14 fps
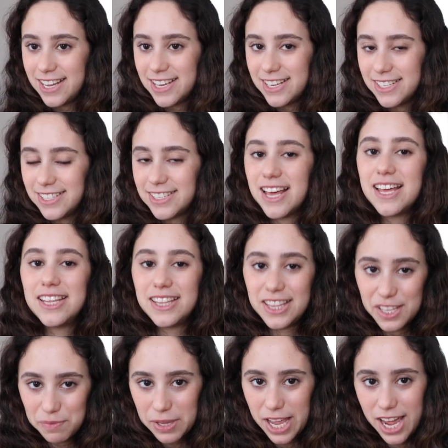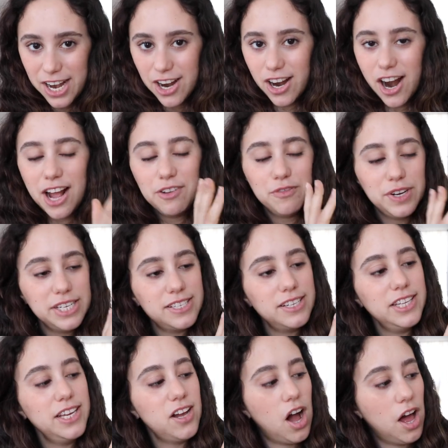is the planner. I
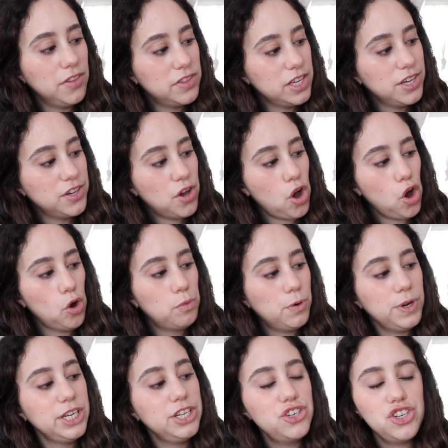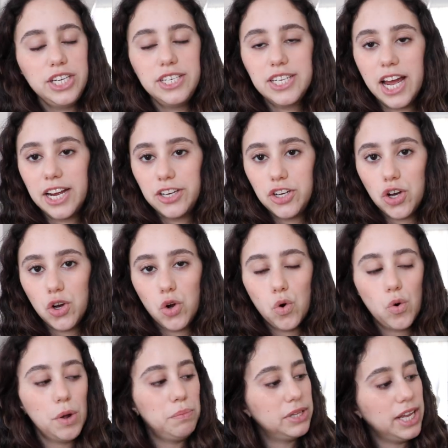recently got the Hobonichi
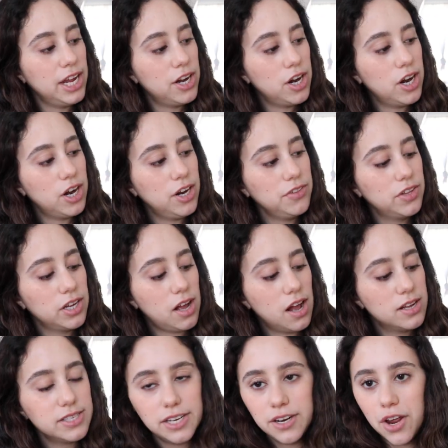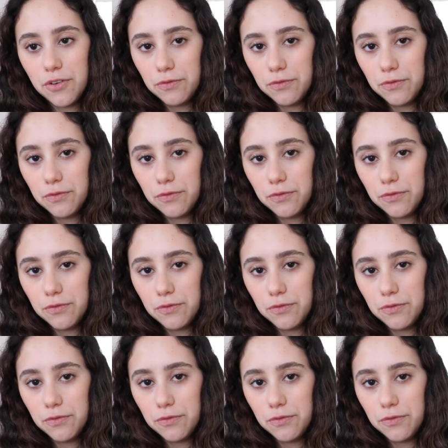Techno Planner, the cousin